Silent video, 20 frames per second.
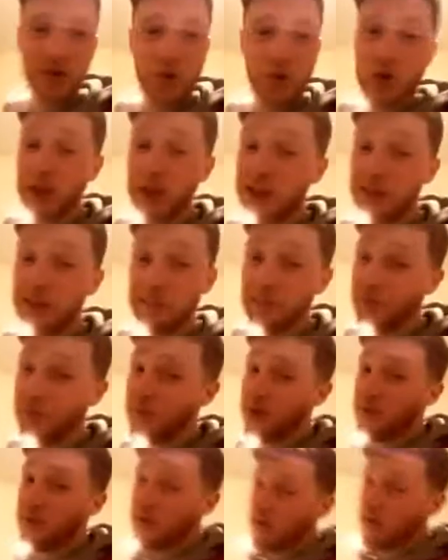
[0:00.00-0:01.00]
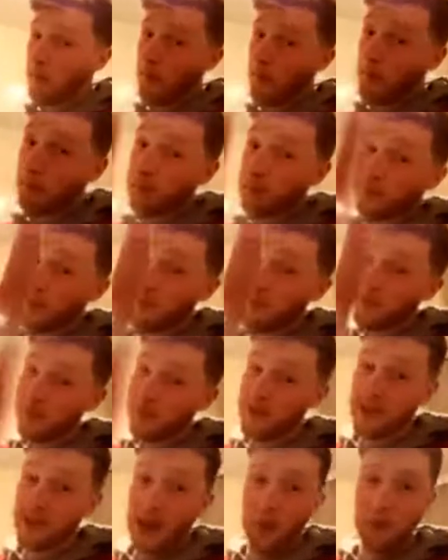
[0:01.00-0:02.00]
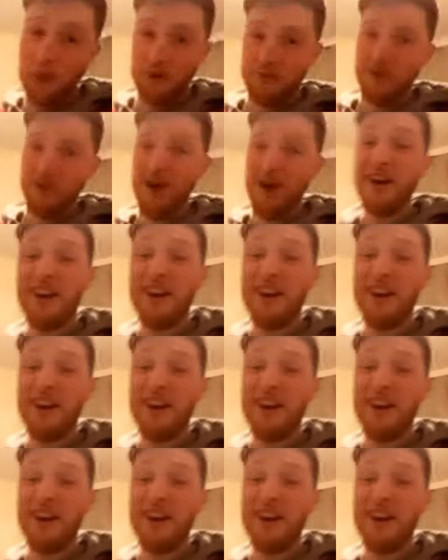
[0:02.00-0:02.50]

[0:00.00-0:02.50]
Jordan imprint would have been in that wood, bro.